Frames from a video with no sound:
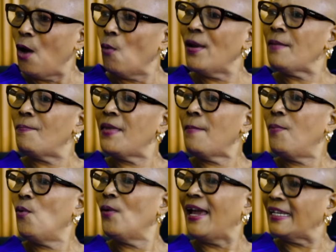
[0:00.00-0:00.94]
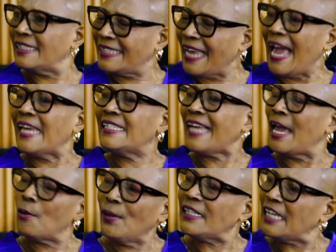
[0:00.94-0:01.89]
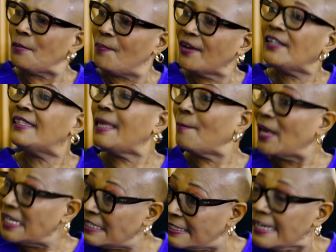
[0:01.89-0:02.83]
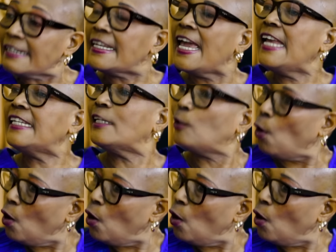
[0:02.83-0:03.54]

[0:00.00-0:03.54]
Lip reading: when people died, I went and buried them single-handed.